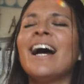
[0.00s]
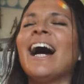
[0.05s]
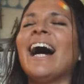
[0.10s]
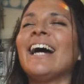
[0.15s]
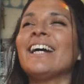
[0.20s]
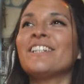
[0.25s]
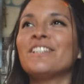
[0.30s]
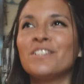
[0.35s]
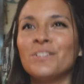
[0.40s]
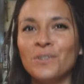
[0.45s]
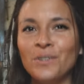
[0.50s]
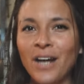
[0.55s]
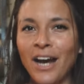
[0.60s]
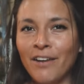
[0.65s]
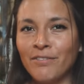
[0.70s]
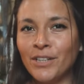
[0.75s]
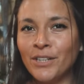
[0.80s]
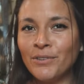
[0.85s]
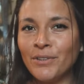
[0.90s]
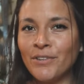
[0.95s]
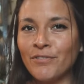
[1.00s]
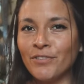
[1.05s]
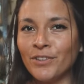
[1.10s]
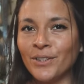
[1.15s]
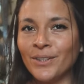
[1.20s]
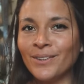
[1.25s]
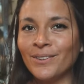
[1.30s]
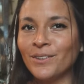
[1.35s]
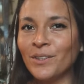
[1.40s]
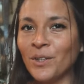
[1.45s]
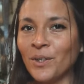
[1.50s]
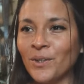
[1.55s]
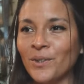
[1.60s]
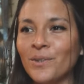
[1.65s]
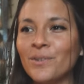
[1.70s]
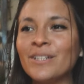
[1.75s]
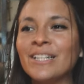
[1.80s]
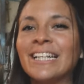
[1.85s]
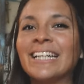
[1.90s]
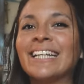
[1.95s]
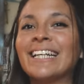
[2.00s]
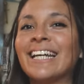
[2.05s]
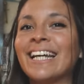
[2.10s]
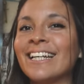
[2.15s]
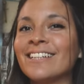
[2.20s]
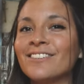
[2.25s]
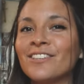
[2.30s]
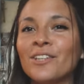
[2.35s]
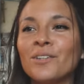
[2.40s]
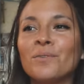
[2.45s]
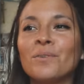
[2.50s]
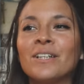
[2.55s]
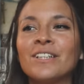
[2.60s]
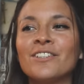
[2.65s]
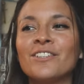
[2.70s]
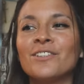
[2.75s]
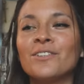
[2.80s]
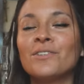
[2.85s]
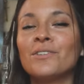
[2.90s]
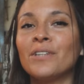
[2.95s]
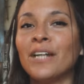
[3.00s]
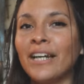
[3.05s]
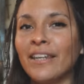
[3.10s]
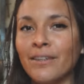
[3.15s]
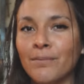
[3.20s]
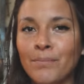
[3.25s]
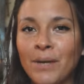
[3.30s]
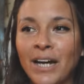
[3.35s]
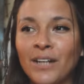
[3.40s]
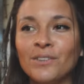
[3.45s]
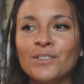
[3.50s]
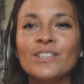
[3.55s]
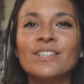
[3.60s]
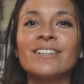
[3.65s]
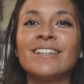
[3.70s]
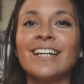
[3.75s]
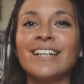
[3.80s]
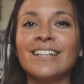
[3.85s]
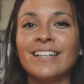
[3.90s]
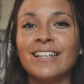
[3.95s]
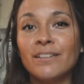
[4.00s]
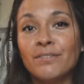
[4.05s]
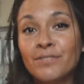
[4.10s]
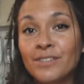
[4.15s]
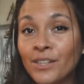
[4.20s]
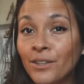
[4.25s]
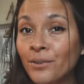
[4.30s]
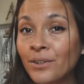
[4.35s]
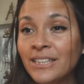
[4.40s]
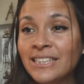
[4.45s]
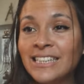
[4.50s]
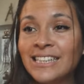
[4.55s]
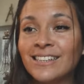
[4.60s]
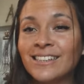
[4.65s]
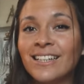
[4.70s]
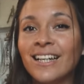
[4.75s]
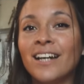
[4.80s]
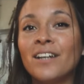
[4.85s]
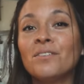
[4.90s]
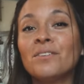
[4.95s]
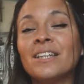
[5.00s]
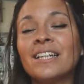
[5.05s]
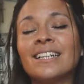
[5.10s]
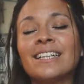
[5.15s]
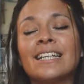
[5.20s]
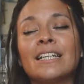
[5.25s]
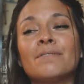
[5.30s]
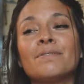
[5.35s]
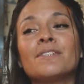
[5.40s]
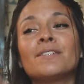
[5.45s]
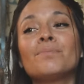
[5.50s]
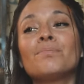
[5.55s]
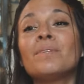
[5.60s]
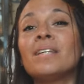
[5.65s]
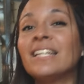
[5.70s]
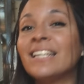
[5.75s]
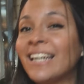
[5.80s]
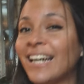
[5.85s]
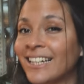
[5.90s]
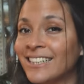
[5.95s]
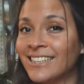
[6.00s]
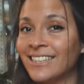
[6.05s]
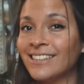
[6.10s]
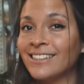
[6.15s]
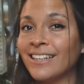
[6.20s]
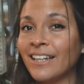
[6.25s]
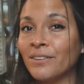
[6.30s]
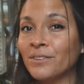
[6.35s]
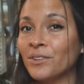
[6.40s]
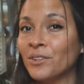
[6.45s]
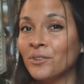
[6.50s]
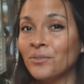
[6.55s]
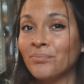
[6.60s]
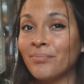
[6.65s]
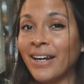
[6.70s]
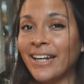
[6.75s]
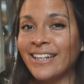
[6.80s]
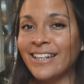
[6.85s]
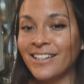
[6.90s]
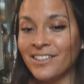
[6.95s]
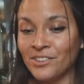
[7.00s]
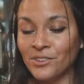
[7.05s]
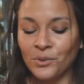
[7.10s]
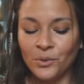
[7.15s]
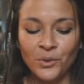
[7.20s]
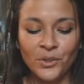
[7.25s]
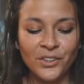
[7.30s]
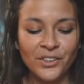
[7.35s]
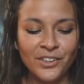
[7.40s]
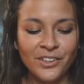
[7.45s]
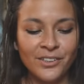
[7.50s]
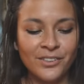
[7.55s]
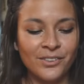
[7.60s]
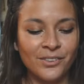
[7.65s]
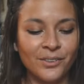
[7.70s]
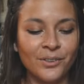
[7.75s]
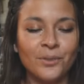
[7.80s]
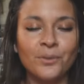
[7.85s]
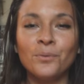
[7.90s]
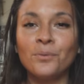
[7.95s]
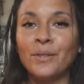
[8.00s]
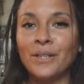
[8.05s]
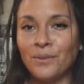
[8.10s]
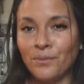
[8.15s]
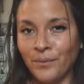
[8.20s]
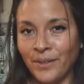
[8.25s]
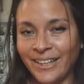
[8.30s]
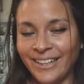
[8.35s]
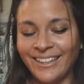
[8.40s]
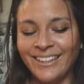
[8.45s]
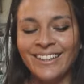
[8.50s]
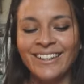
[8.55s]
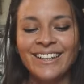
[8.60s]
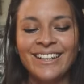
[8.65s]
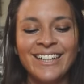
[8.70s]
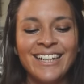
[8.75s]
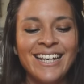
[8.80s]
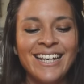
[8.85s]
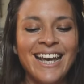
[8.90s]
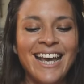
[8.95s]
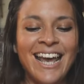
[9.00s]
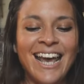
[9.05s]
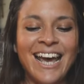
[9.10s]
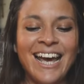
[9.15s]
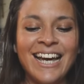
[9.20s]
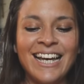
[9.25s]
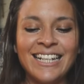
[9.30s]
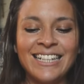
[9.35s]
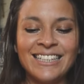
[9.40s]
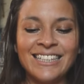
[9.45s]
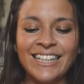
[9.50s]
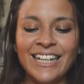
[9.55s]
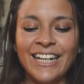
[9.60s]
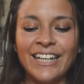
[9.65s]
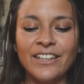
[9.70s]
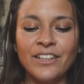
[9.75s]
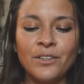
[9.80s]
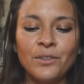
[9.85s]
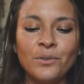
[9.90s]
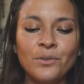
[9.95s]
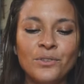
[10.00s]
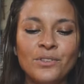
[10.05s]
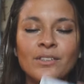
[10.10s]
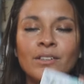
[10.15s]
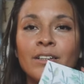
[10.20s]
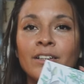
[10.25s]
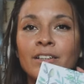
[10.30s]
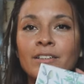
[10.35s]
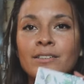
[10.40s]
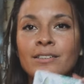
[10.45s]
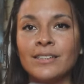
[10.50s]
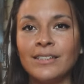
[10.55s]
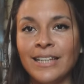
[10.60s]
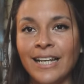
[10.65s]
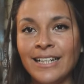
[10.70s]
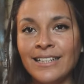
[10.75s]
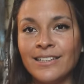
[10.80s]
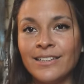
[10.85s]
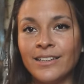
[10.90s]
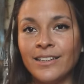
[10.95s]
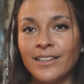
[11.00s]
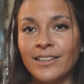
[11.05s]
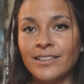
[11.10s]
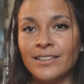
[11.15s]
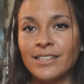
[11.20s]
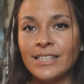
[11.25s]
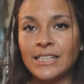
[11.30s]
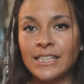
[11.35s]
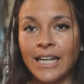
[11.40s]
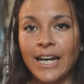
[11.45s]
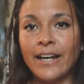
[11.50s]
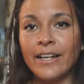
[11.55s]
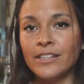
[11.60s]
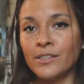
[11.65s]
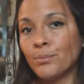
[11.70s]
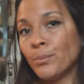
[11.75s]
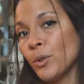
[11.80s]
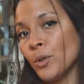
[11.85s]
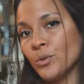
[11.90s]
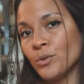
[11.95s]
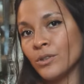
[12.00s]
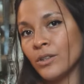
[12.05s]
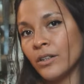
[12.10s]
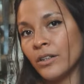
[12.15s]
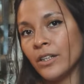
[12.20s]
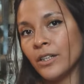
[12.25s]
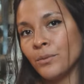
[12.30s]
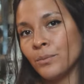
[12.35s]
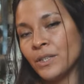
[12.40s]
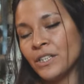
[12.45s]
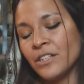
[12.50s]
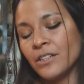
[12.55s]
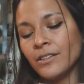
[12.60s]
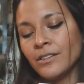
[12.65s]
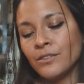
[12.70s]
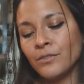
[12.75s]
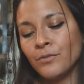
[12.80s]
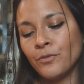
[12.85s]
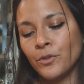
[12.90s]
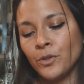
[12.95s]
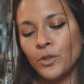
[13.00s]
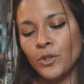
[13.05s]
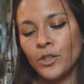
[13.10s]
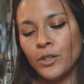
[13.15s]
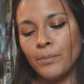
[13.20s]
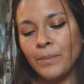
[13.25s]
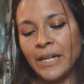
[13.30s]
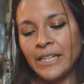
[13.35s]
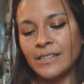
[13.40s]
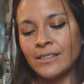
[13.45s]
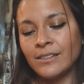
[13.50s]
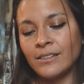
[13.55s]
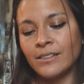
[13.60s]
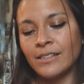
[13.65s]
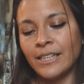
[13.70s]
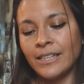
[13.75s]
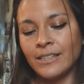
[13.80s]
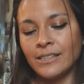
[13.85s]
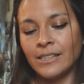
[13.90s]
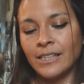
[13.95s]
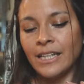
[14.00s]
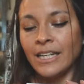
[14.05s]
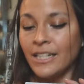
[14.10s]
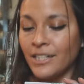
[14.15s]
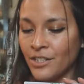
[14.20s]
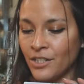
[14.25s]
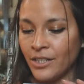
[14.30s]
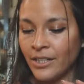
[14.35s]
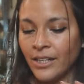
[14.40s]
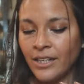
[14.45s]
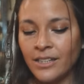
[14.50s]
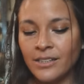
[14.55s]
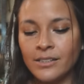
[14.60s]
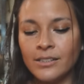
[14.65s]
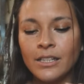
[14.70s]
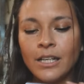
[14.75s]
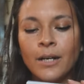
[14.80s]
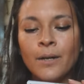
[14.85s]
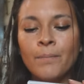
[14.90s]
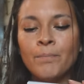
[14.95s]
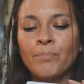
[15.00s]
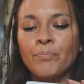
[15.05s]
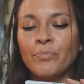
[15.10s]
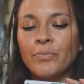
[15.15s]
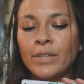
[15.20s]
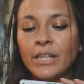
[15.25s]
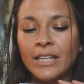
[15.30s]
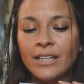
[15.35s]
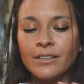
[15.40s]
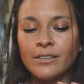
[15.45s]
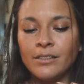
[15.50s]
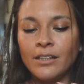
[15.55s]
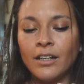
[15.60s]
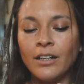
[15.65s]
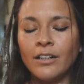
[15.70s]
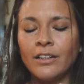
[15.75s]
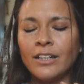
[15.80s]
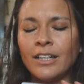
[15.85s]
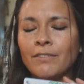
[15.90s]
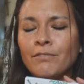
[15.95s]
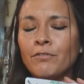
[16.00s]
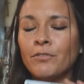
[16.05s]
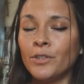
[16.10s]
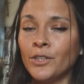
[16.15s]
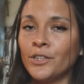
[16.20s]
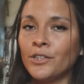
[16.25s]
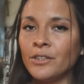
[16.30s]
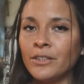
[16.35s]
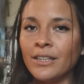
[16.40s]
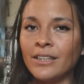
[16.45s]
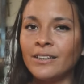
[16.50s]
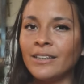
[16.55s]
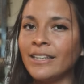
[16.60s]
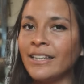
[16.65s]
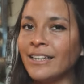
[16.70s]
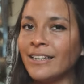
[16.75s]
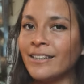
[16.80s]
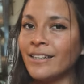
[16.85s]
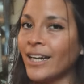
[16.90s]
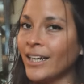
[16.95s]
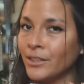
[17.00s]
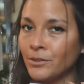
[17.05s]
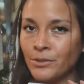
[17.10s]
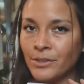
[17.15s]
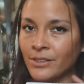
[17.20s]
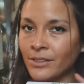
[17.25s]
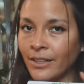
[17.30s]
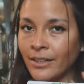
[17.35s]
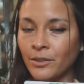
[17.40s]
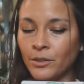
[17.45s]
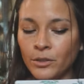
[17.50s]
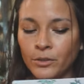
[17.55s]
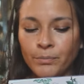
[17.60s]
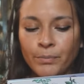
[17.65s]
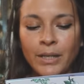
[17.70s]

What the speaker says: I do have a referral code in case you want to try them out. That gives you a discount, that gives me a discount on my next order, so win-win. And I use their standard size postcard, which is 4 by 6 inches. These are unfortunately not recycled